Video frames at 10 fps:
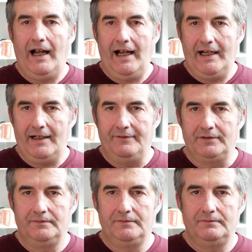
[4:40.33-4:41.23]
I have
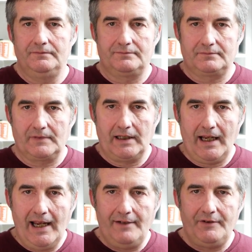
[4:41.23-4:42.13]

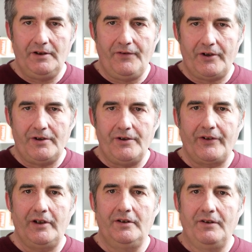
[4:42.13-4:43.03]
11 of
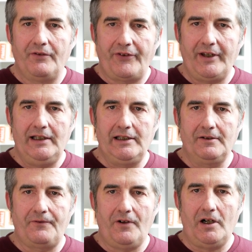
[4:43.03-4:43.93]
those
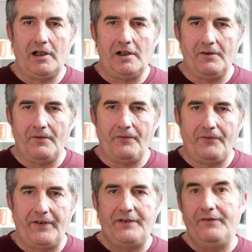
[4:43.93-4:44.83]
selling for
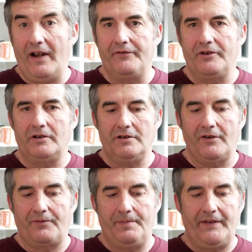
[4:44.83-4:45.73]

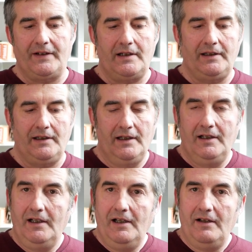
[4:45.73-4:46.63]
€55, basically.
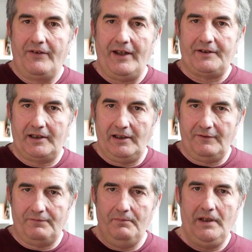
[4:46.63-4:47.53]
That
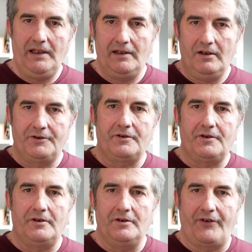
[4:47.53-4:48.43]
gives me a
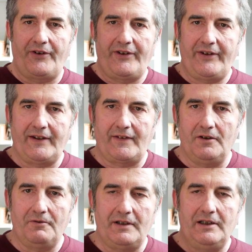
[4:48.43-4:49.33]
total of
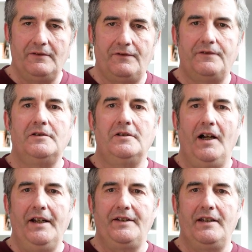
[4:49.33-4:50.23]

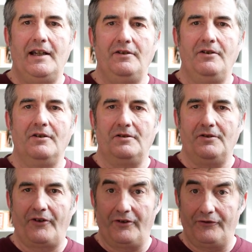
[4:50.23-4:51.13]

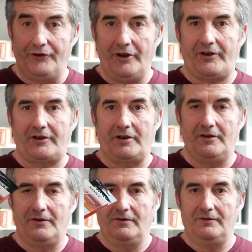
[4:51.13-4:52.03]
€604.89 just
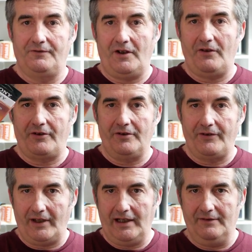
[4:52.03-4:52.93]
for
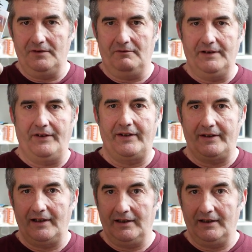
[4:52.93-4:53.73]
those 11 ones,